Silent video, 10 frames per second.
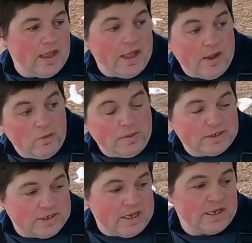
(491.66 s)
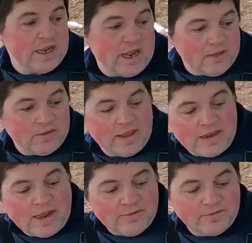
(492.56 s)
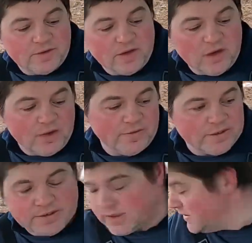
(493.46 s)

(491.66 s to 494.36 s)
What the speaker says: it'll be seeded out then after harvest.